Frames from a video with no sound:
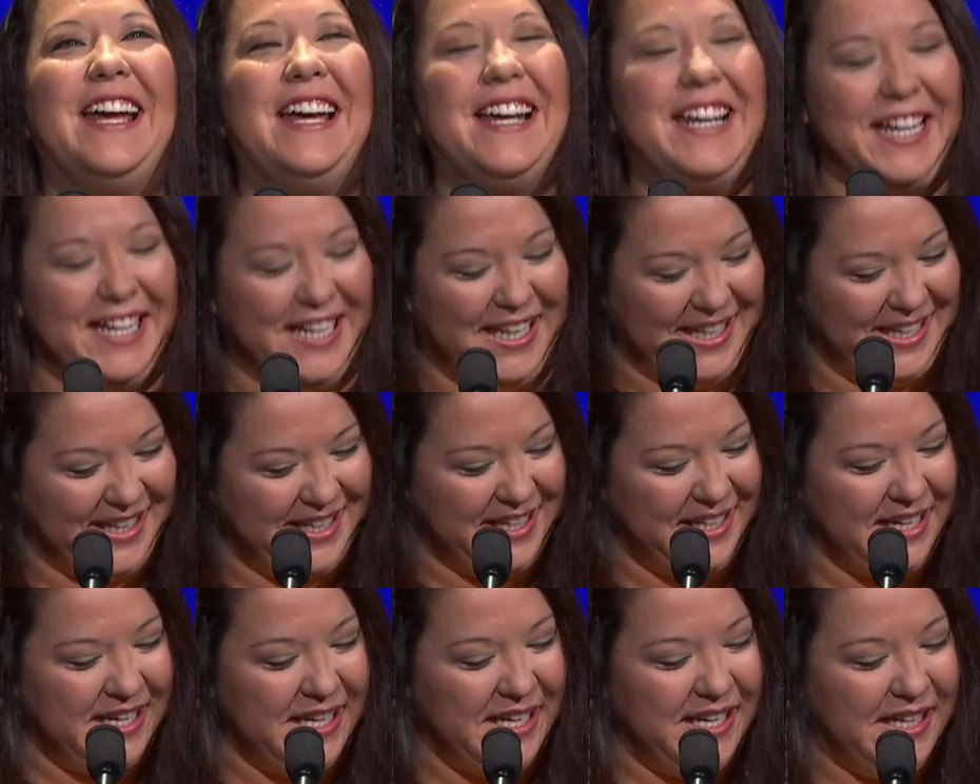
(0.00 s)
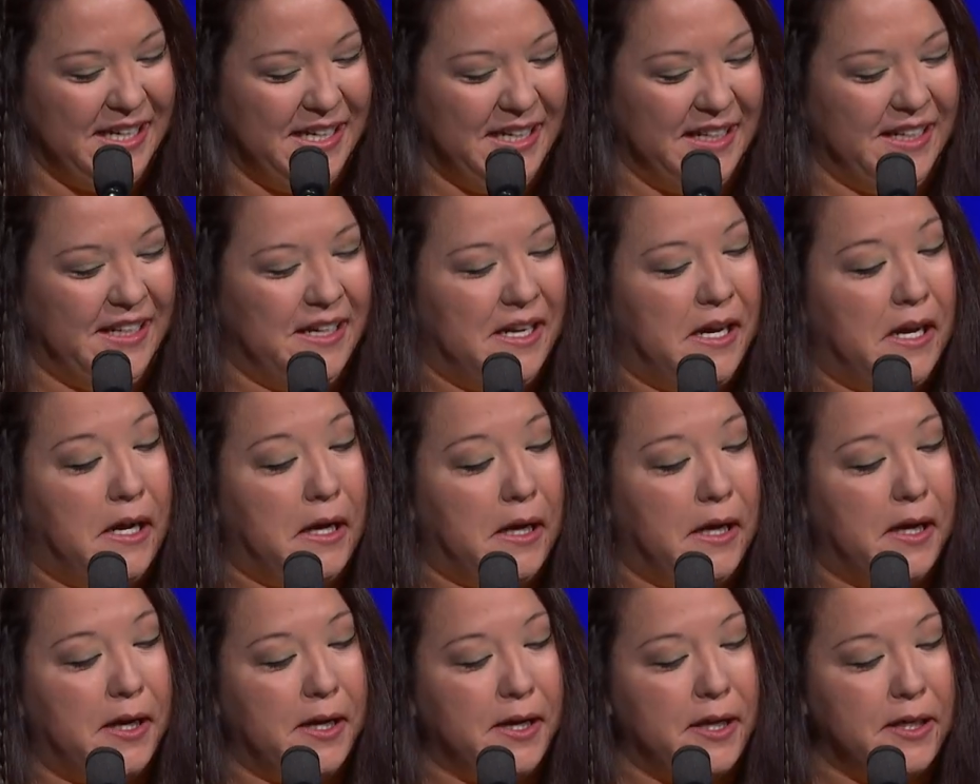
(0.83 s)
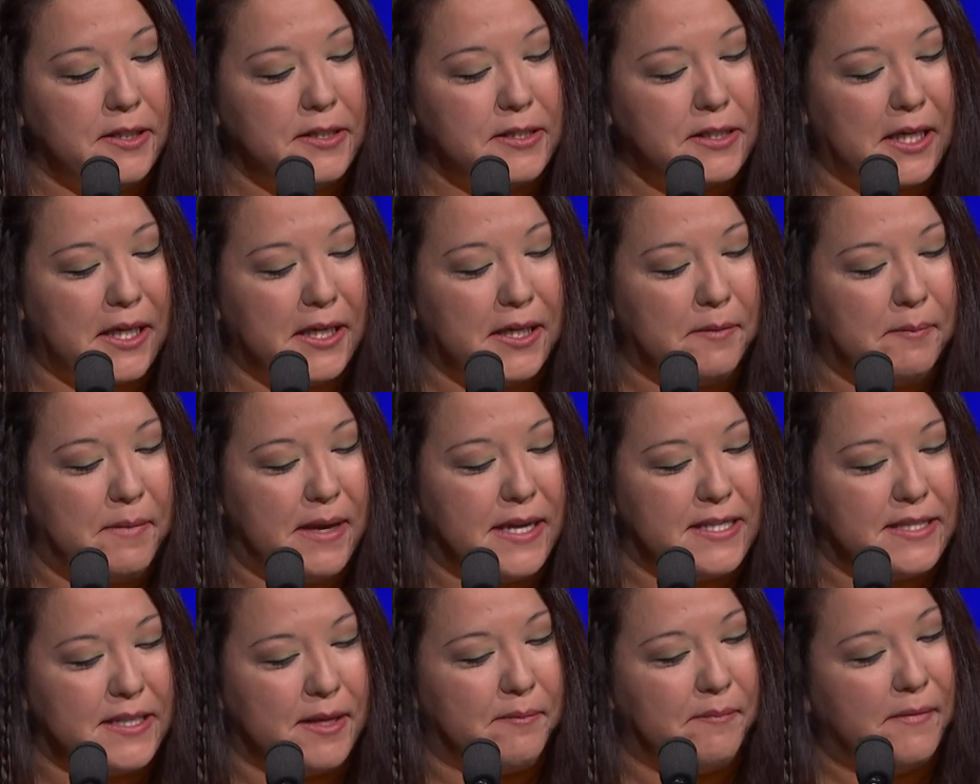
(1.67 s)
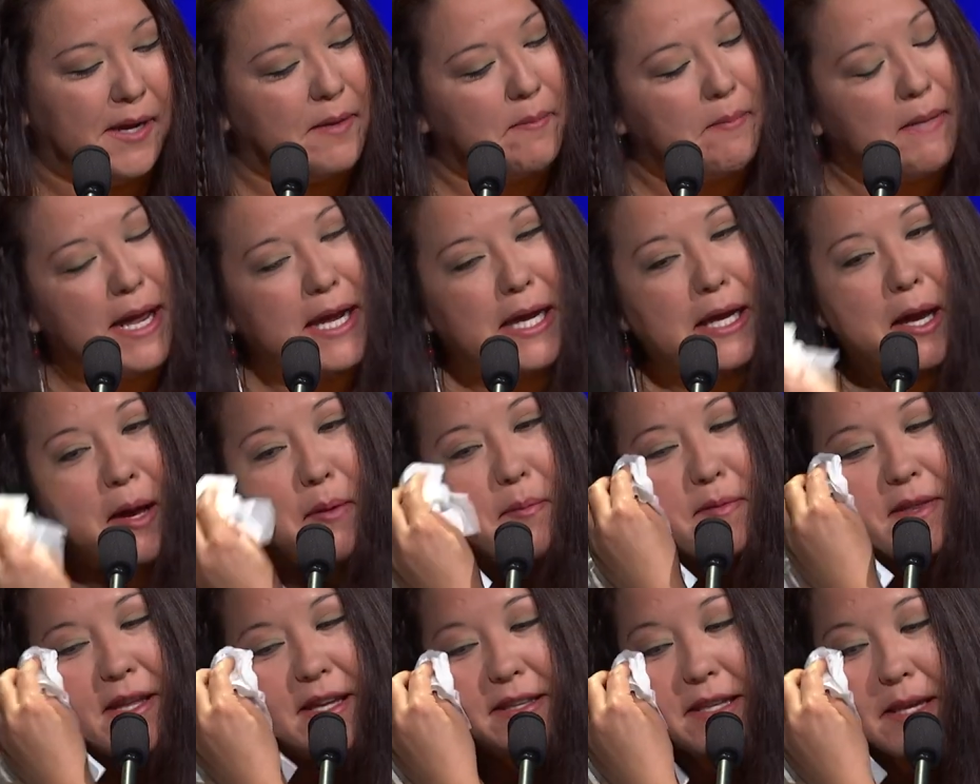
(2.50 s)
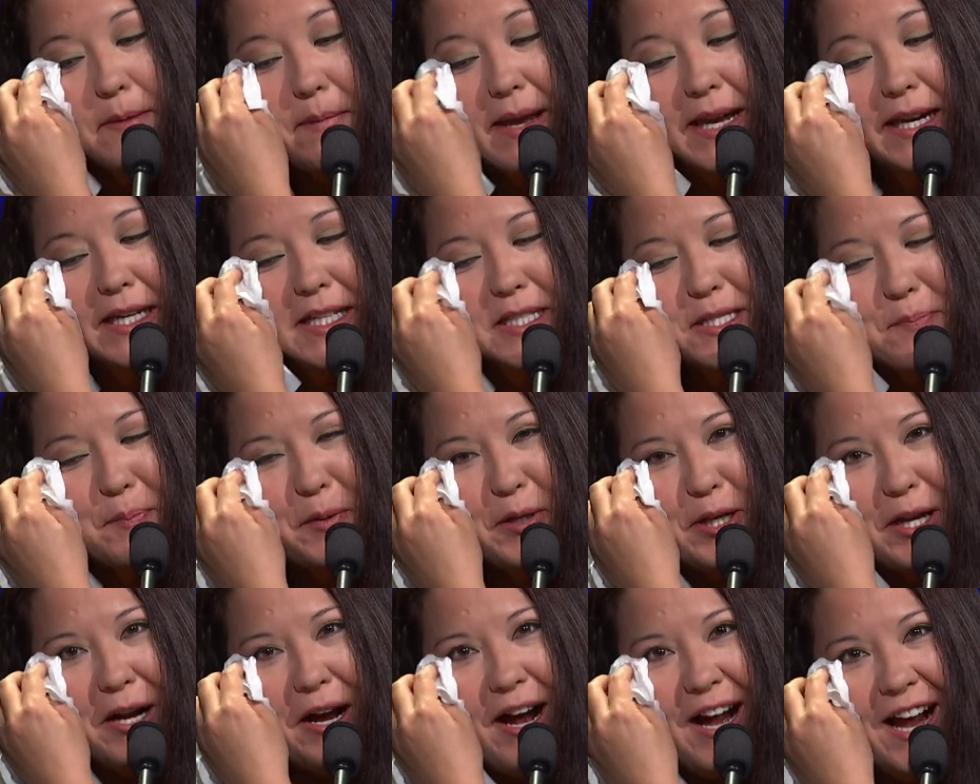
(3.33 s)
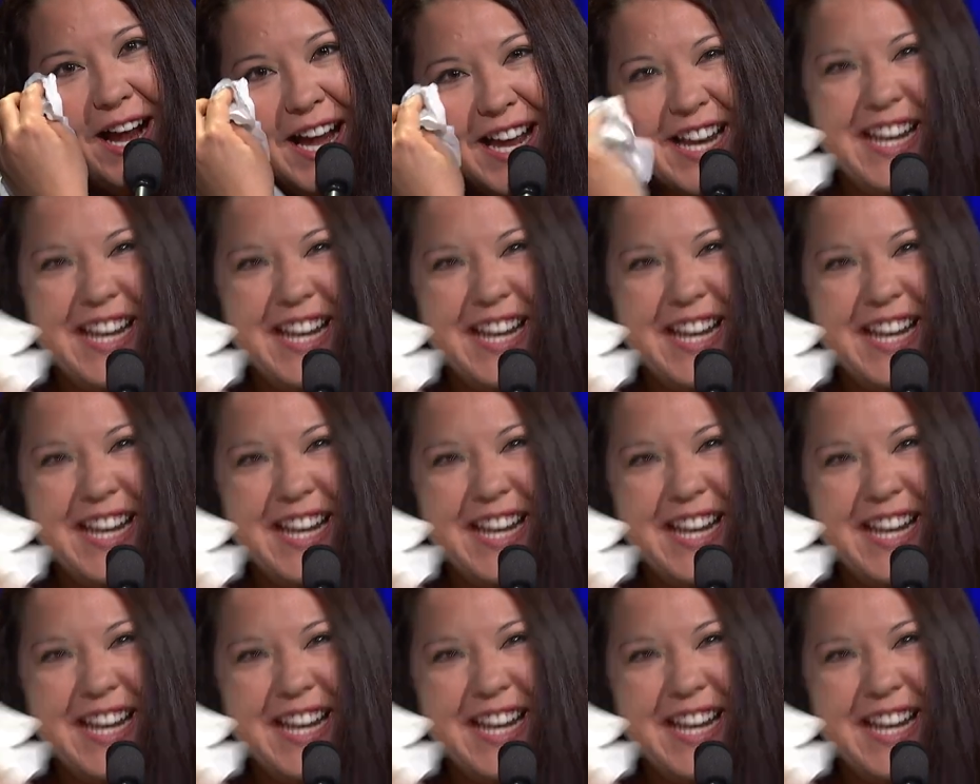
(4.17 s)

it's going to mess up my makeup that they make us put on.